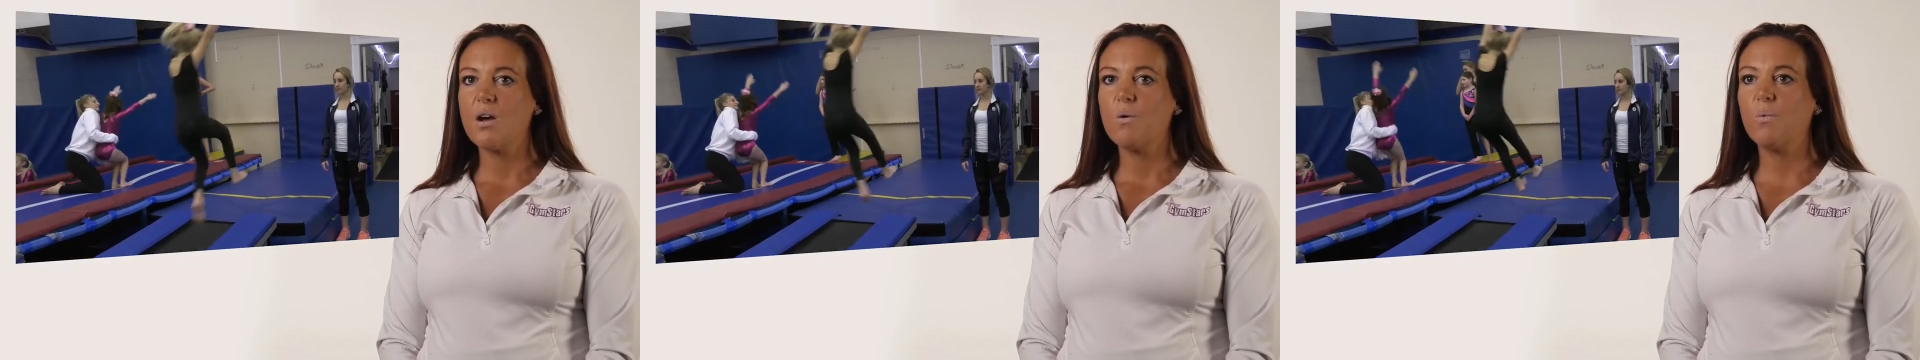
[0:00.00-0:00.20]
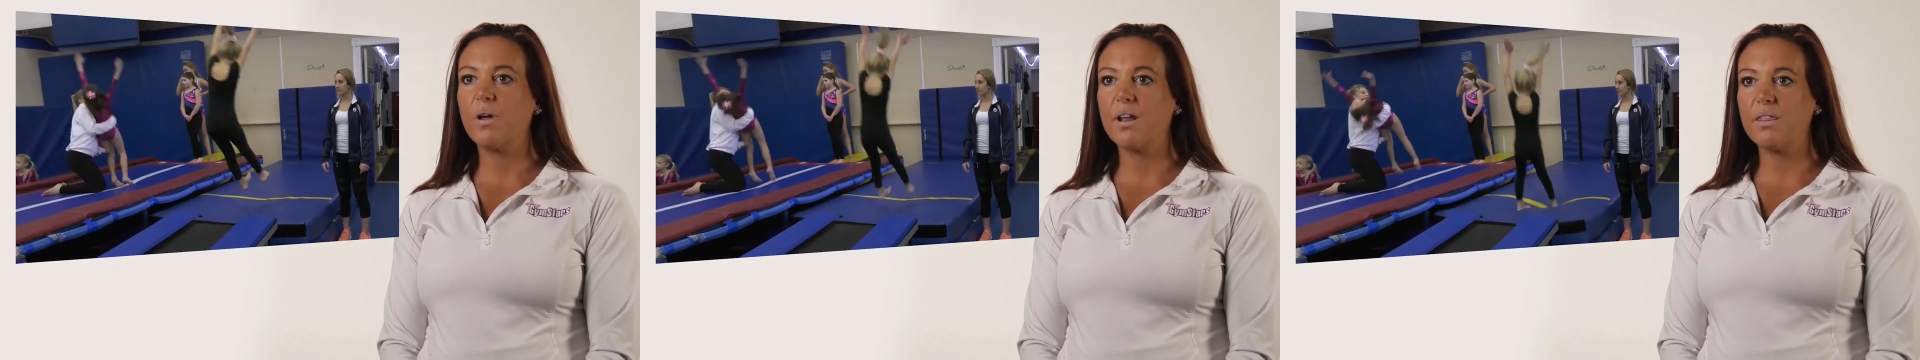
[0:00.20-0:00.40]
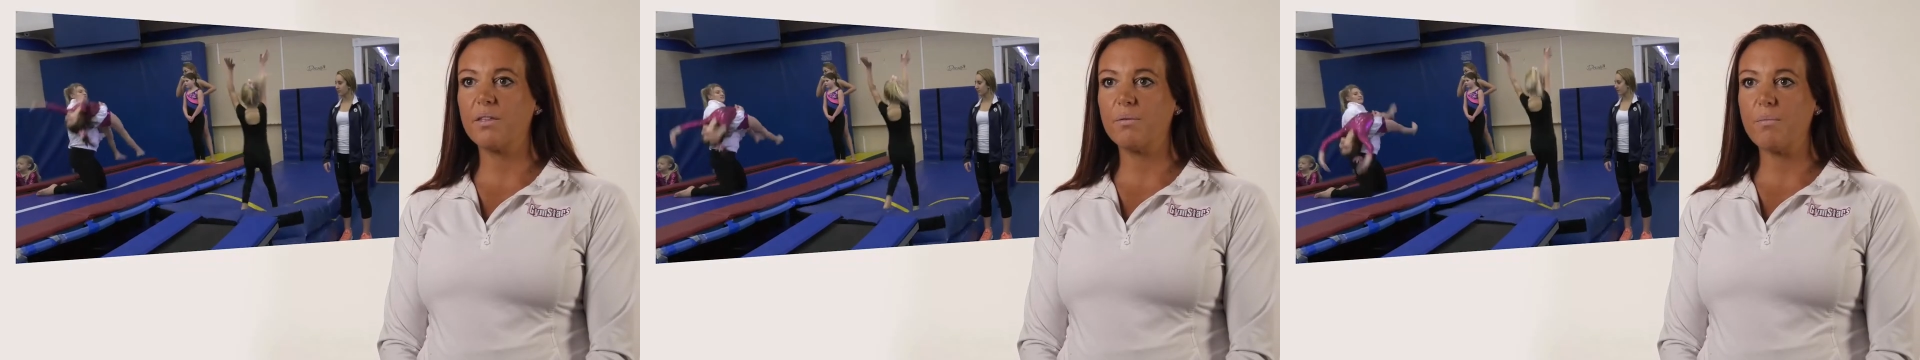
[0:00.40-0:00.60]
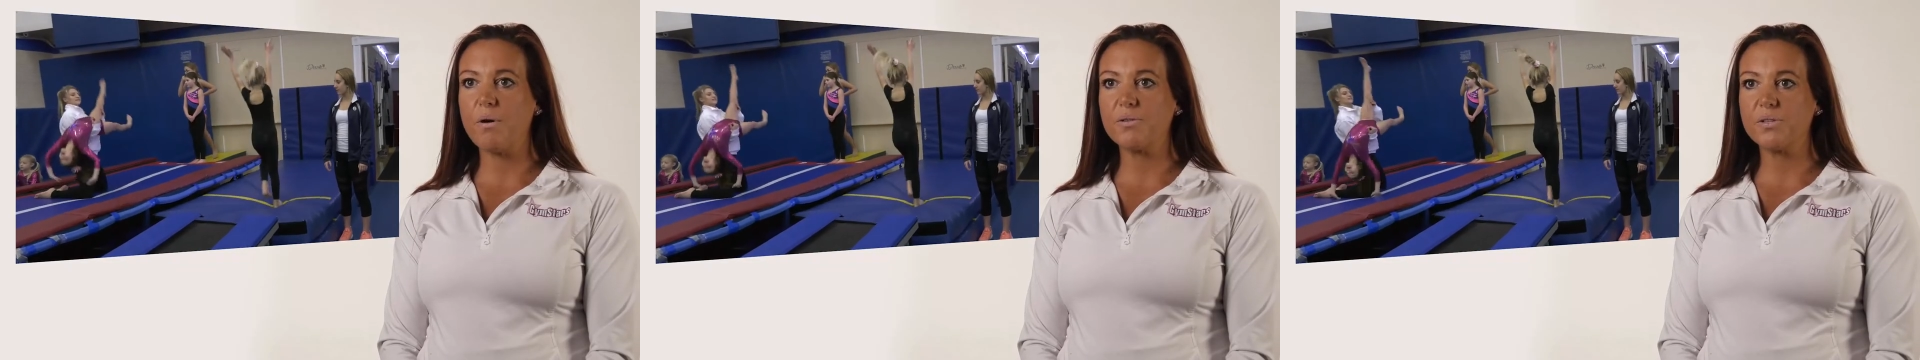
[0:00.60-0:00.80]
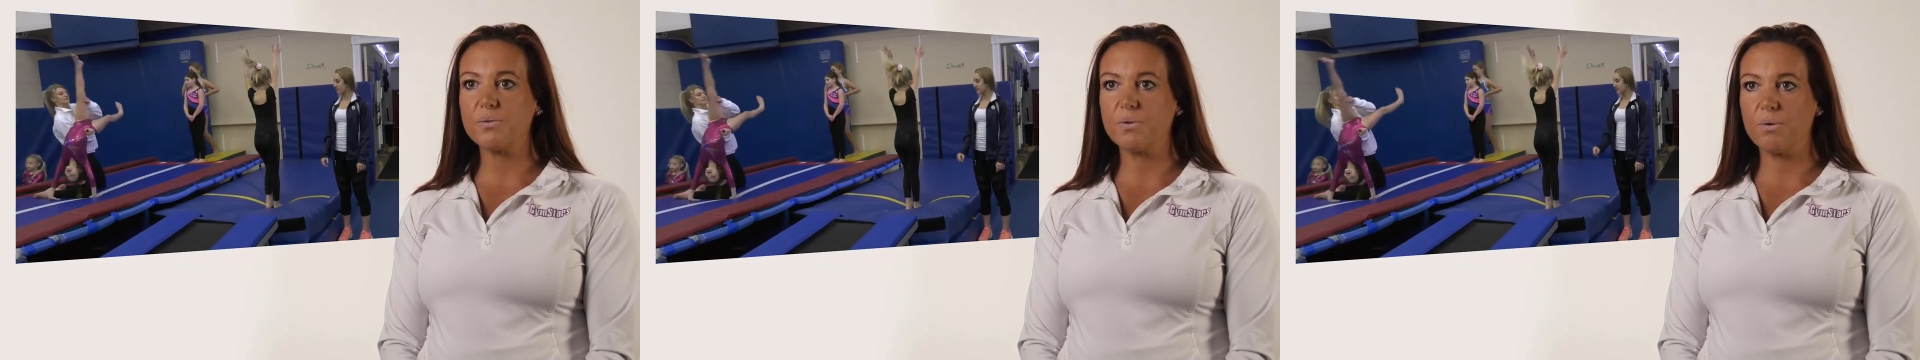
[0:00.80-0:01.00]
One of the
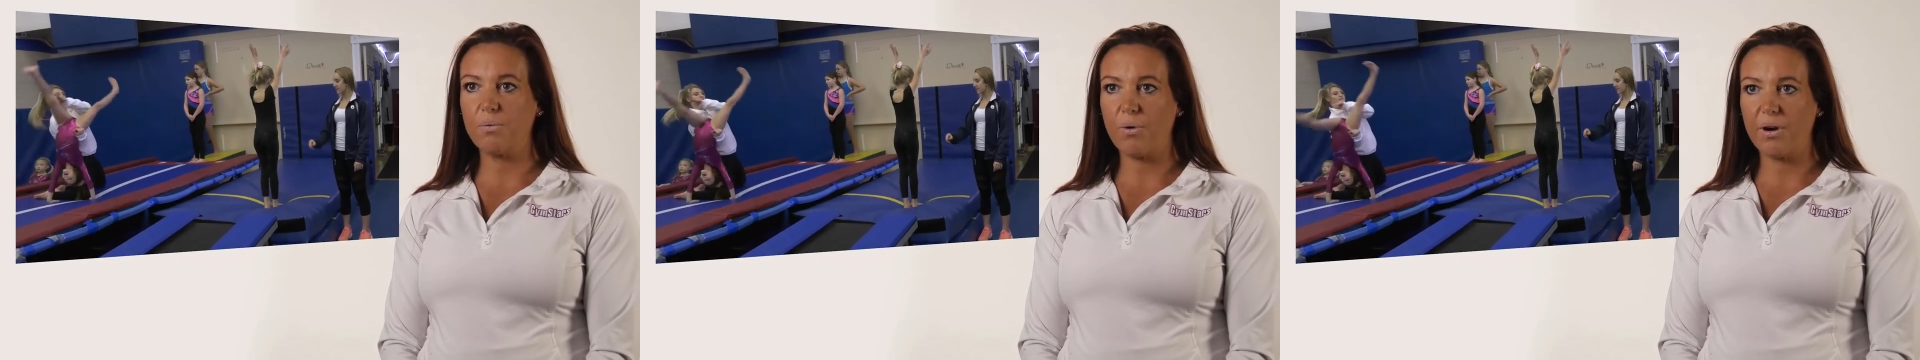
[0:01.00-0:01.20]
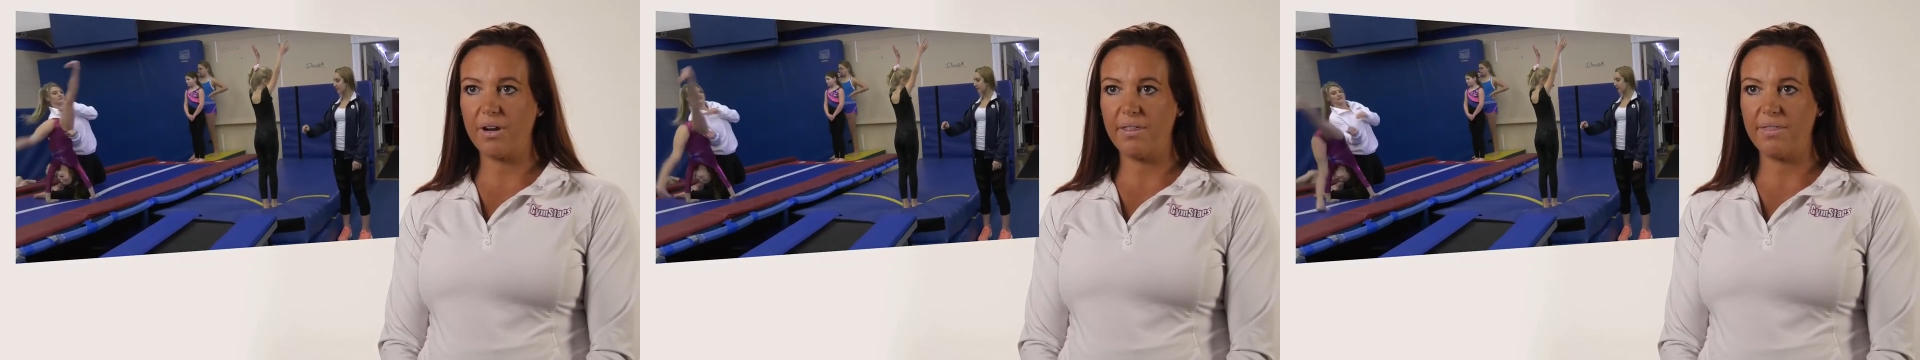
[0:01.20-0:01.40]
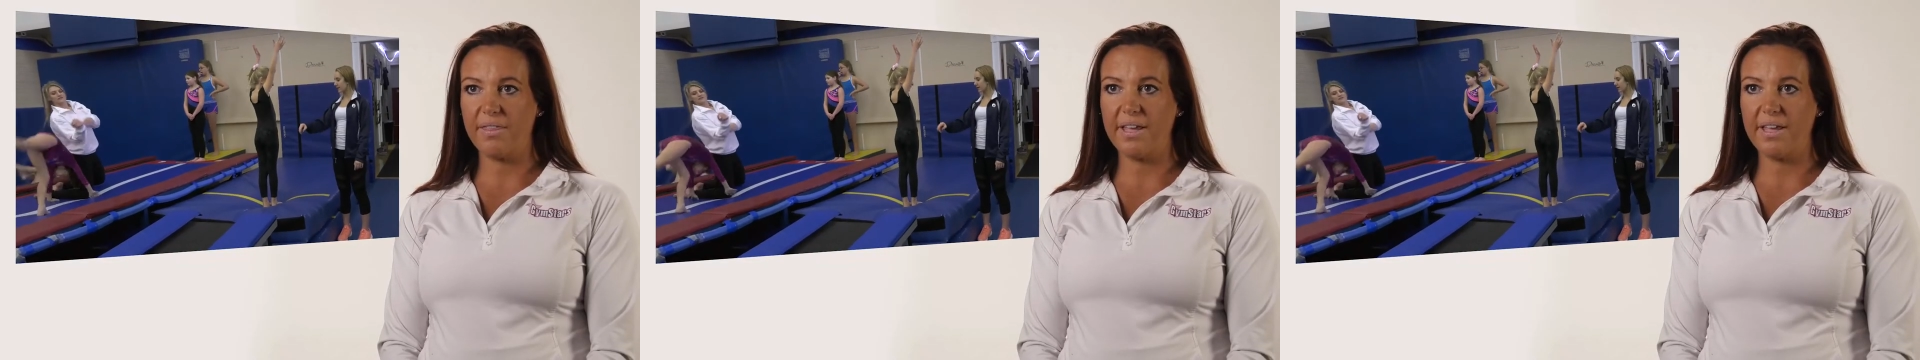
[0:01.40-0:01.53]
most rewarding